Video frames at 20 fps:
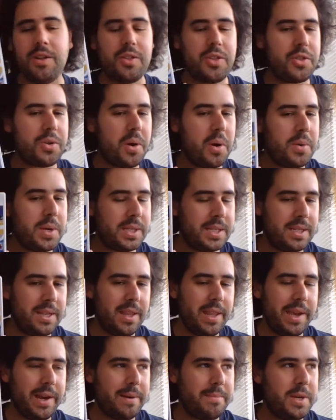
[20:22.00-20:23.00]
throw it
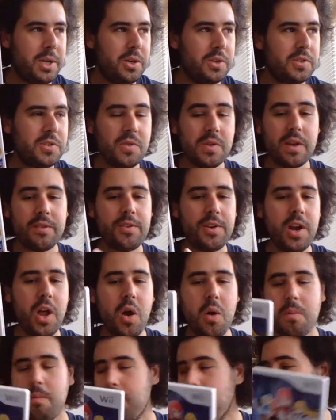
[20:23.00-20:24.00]
in there because you never
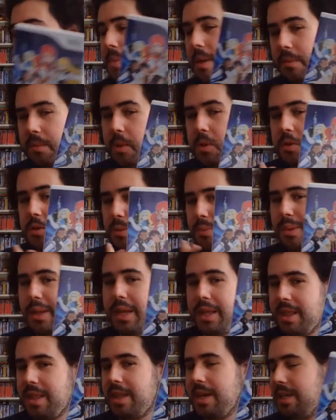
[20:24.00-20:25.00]
know. Maybe I'm going to
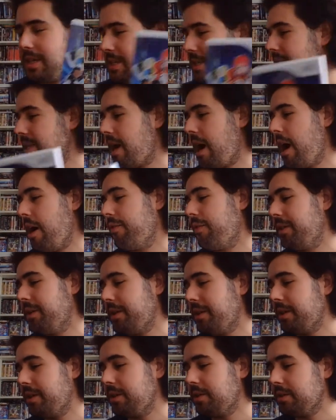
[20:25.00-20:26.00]
play this
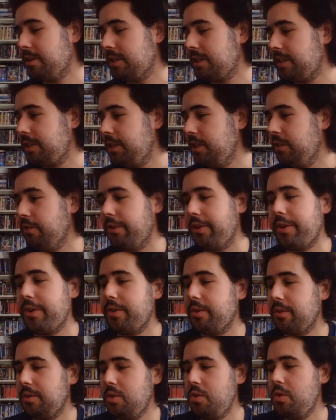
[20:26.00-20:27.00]
after
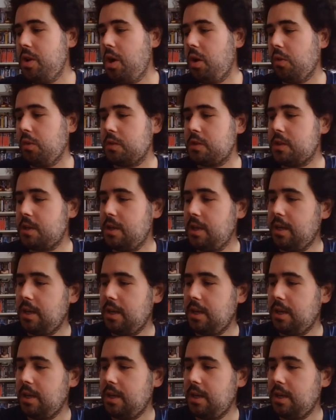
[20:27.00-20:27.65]
Silver. Who knows?